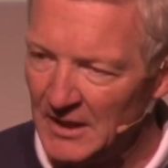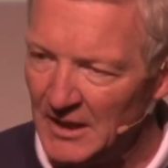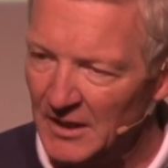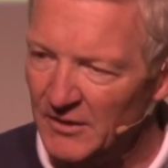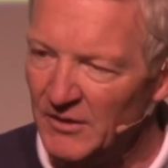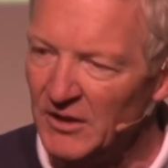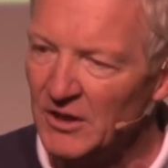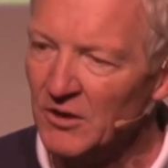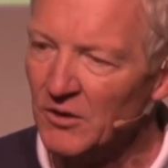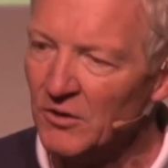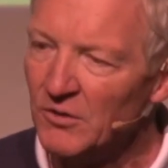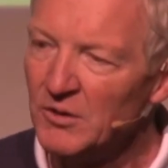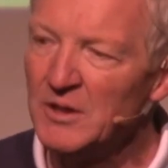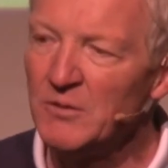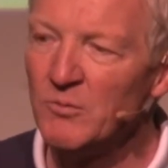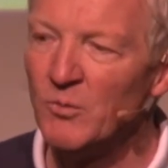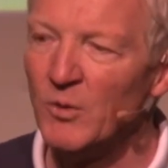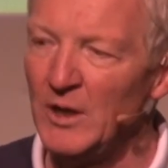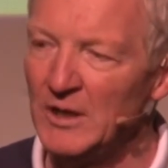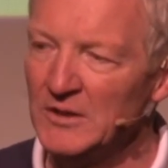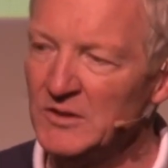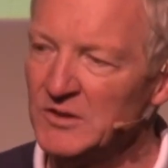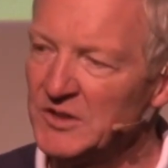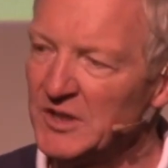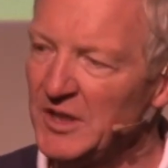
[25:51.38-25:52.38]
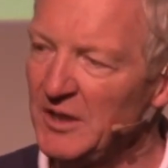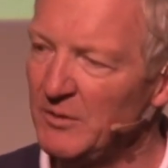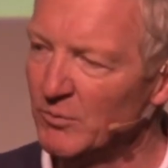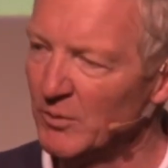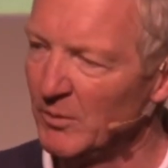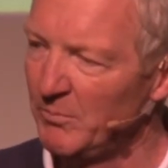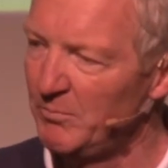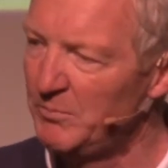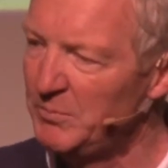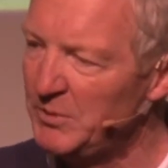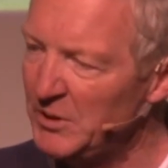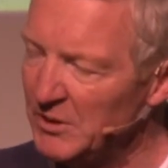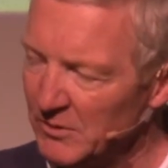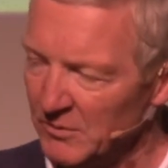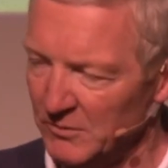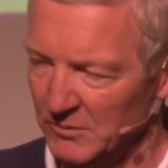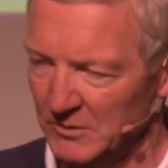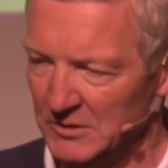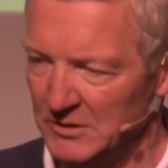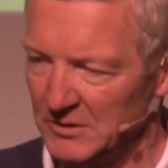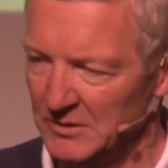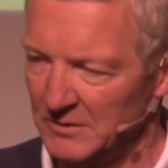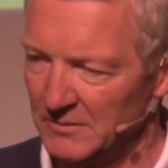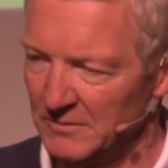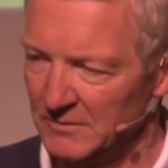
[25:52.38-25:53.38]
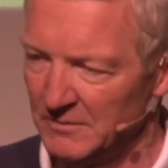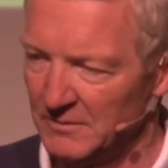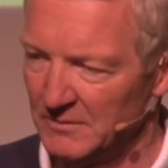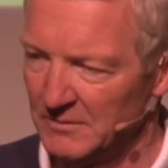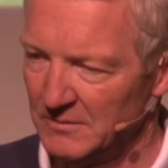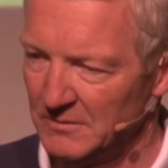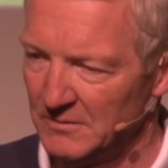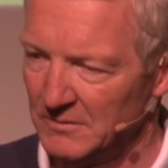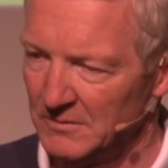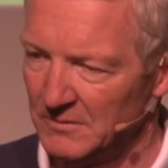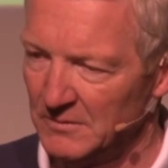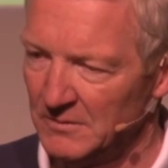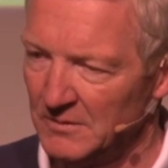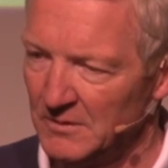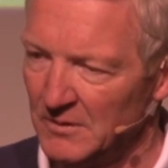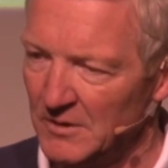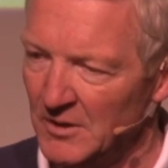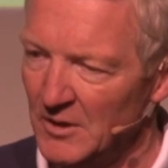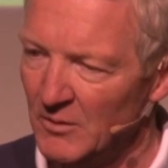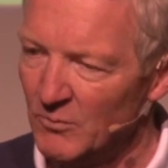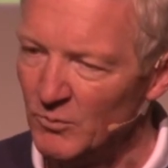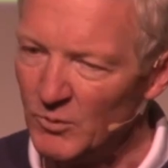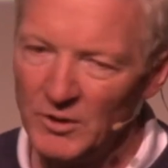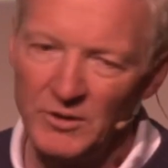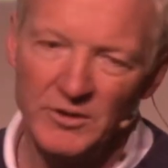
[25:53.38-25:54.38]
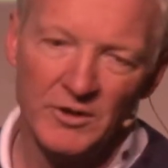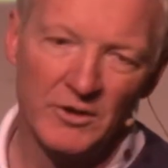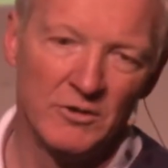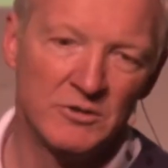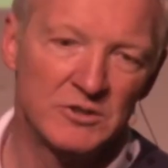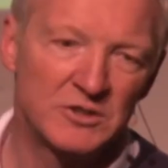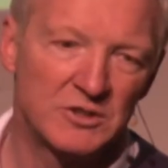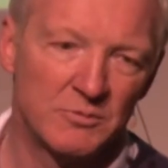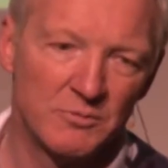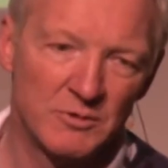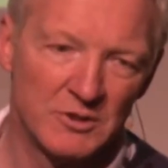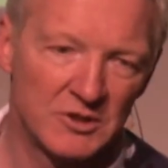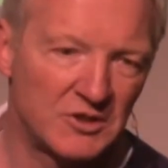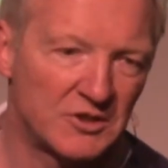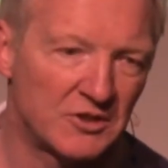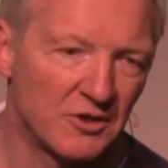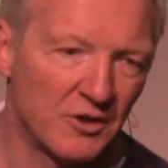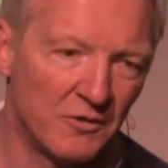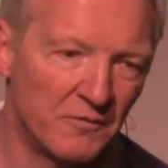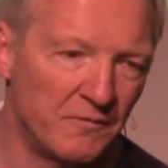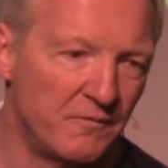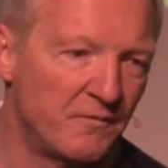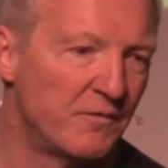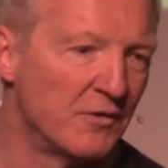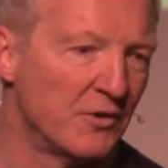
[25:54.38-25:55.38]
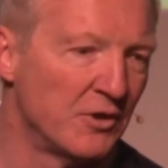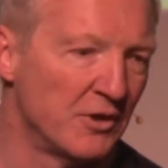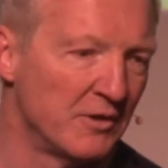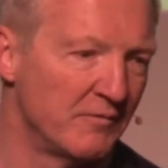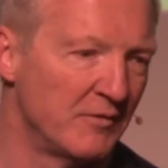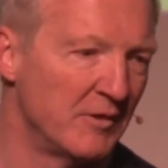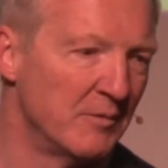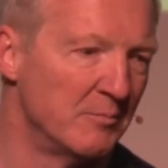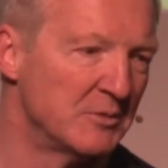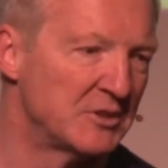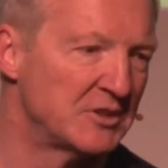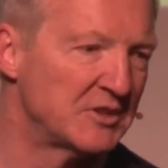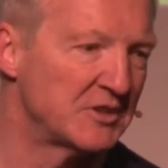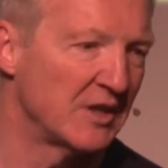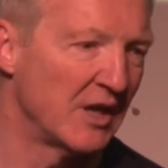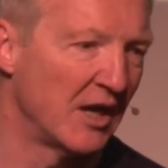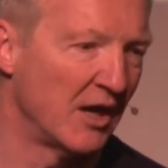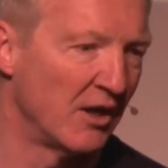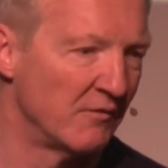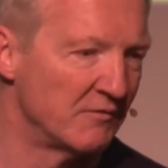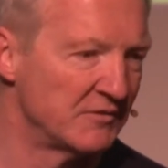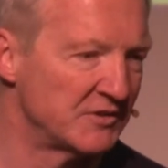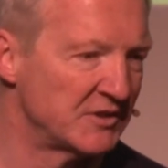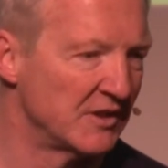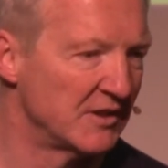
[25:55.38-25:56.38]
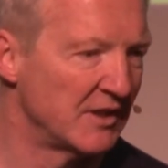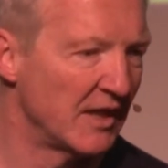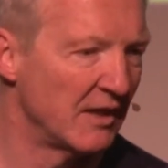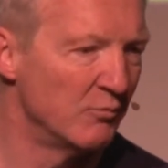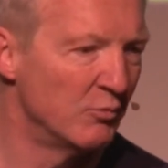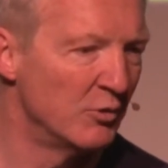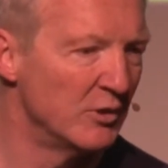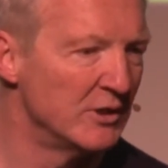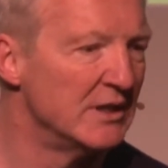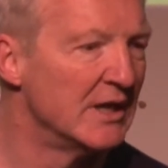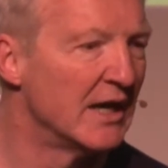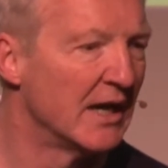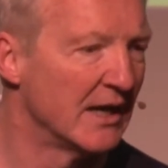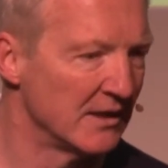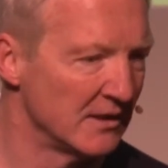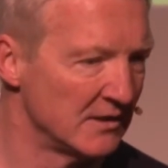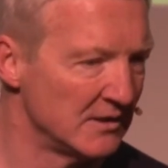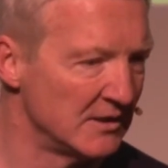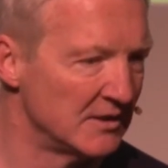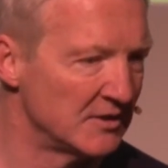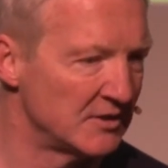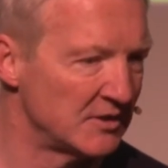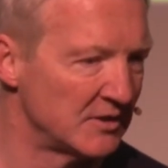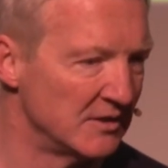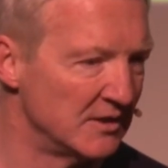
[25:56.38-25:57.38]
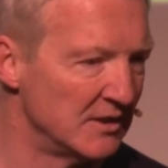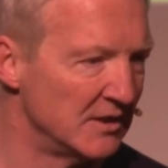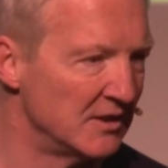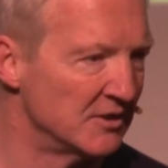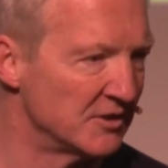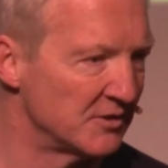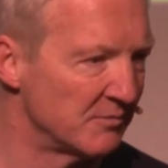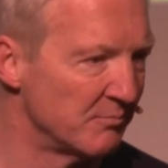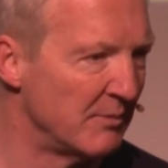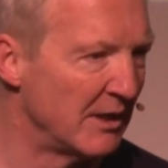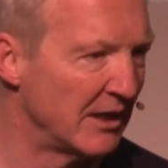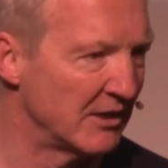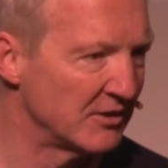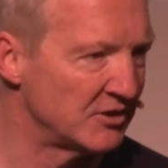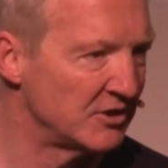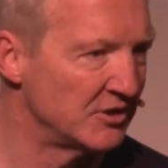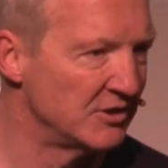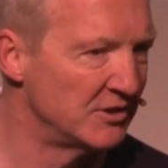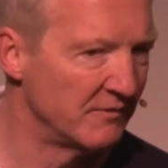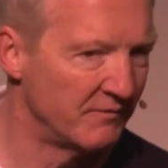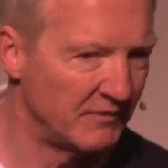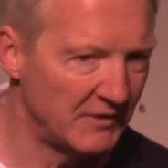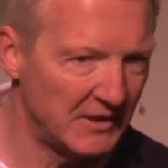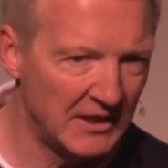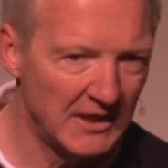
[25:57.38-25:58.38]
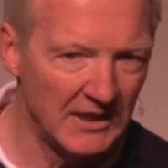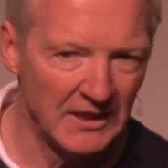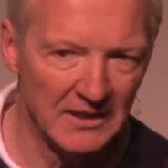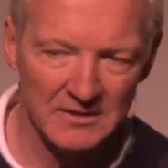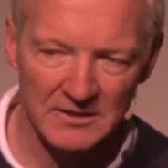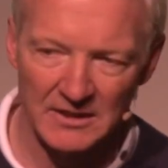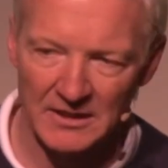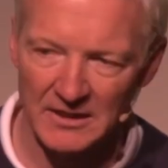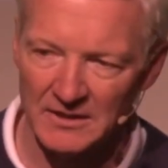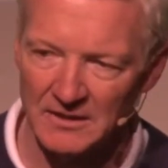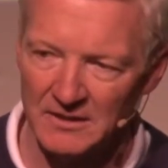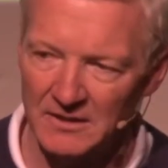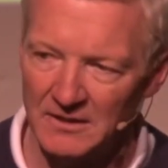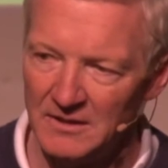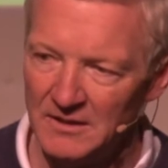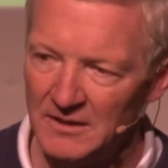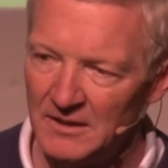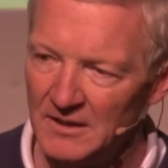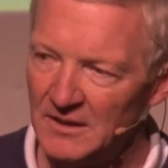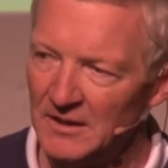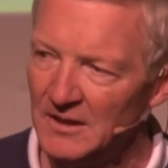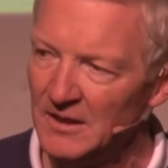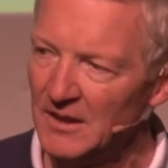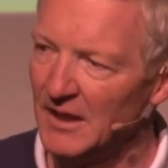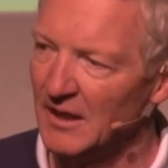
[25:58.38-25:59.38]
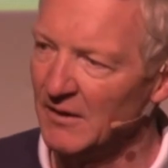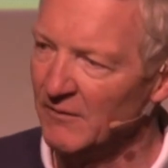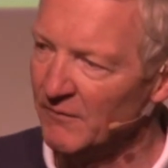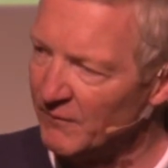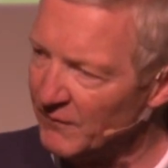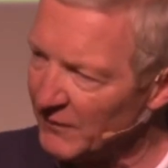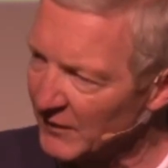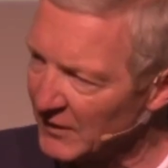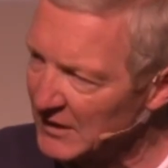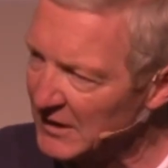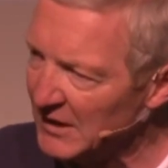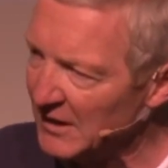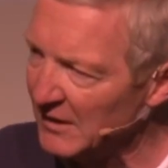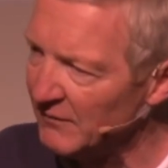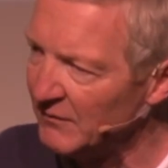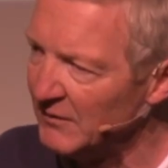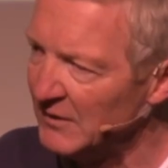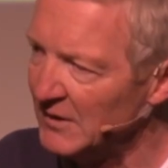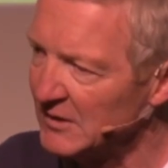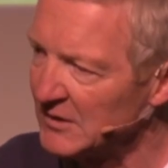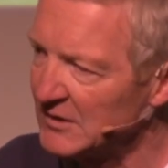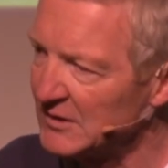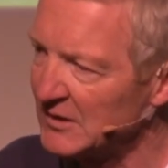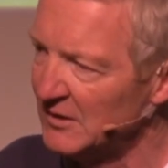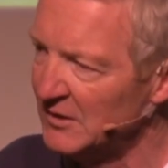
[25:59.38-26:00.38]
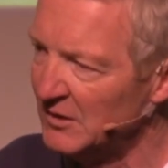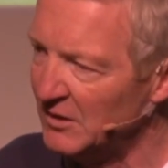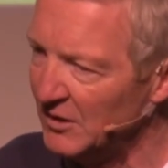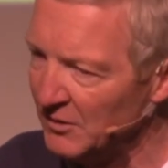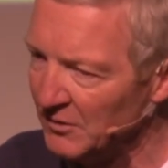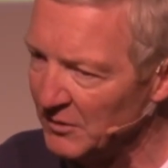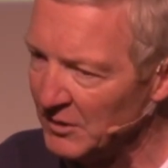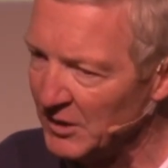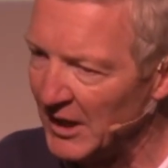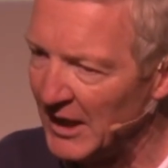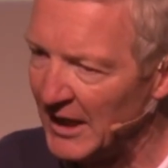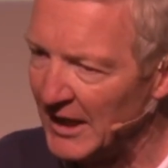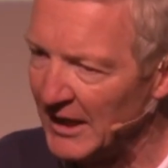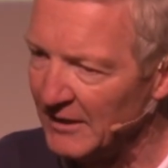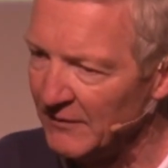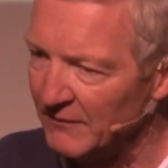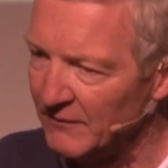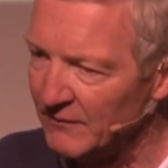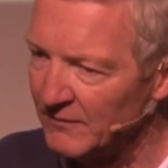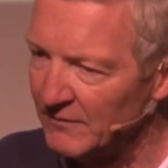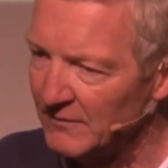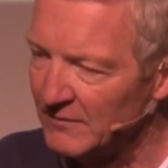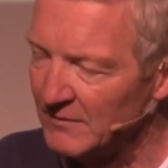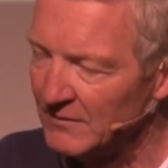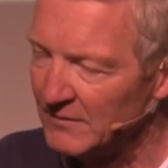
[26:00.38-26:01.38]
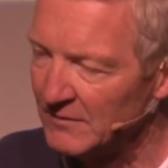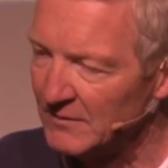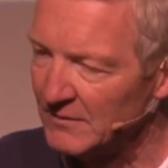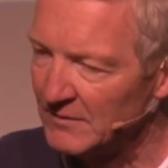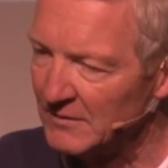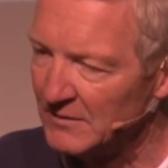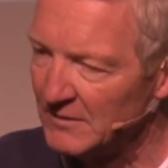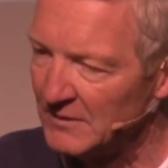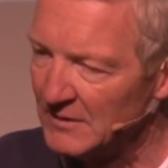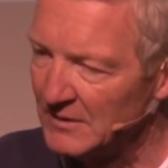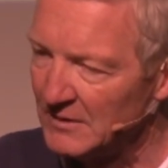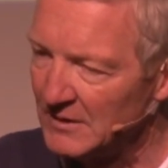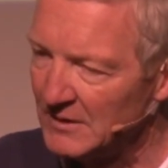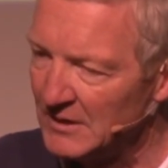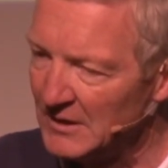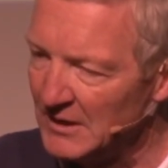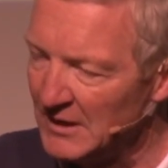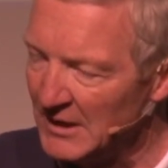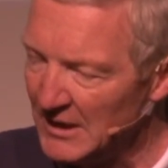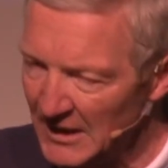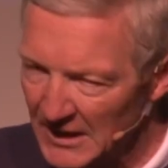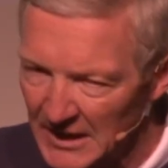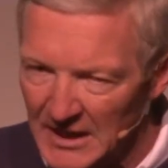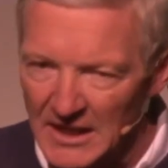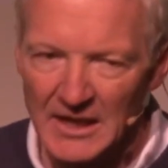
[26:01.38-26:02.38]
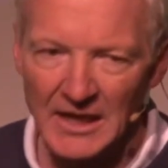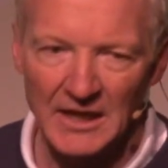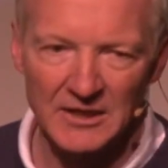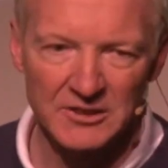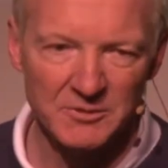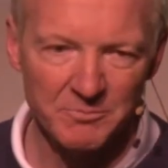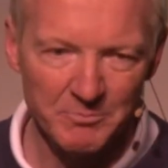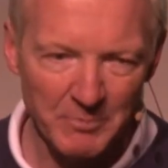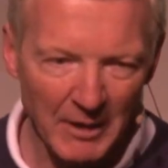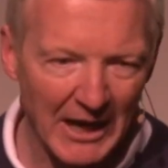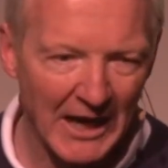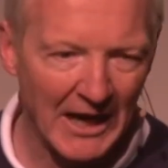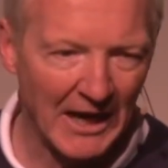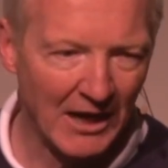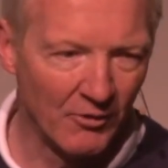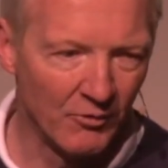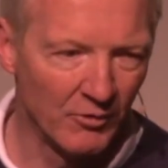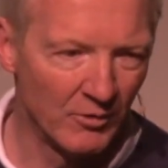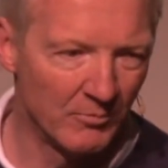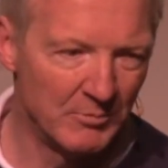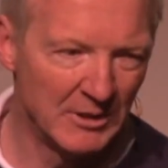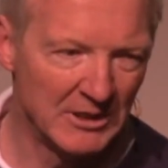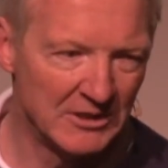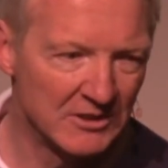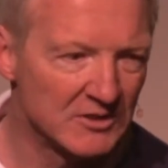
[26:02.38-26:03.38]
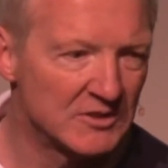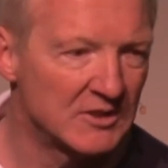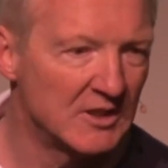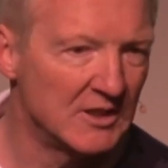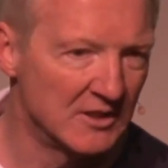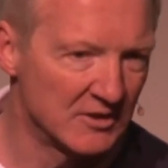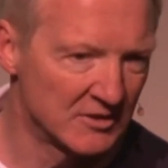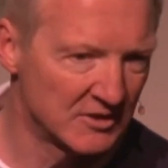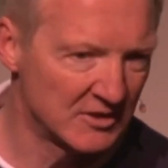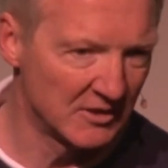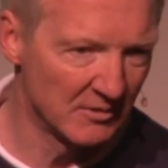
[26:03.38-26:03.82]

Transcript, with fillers: And the only ones he rebuked were those who were so full of themselves that they would not listen to his message of healing and forgiveness and new life. He has power because he is